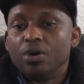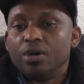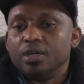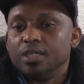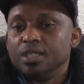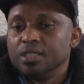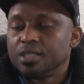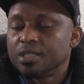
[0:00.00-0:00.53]

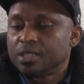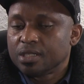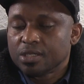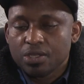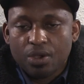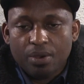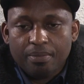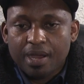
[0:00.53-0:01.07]
it's
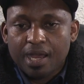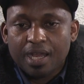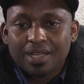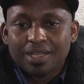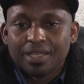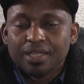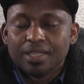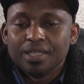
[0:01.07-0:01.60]
summer,
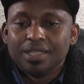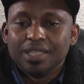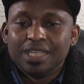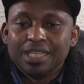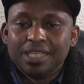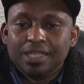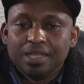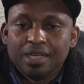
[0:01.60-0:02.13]
the
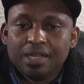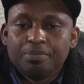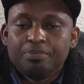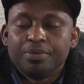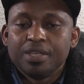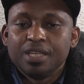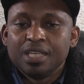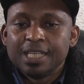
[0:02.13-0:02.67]
grip
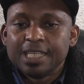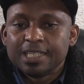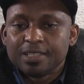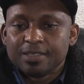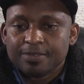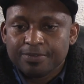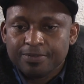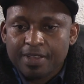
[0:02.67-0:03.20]
is
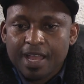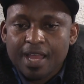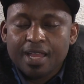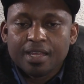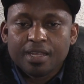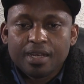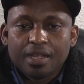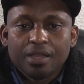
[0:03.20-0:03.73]

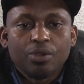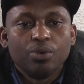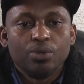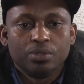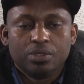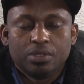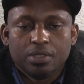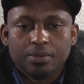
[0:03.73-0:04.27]
very
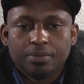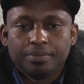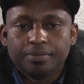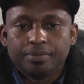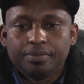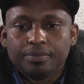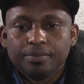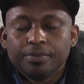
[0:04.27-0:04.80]
good.
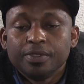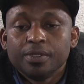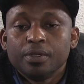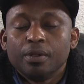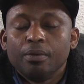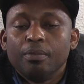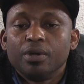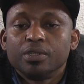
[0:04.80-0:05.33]

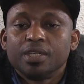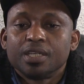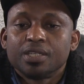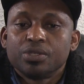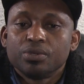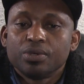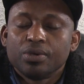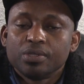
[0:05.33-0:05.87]
But as you
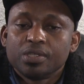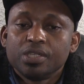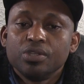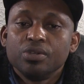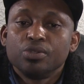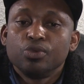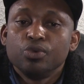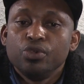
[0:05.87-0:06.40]
continue
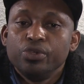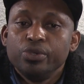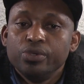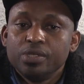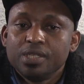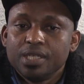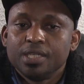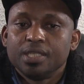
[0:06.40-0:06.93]
to use
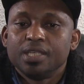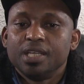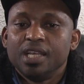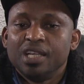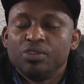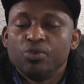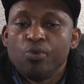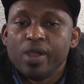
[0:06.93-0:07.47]
it,
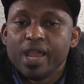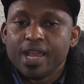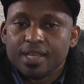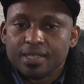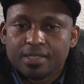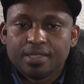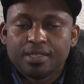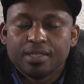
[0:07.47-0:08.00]
it wears.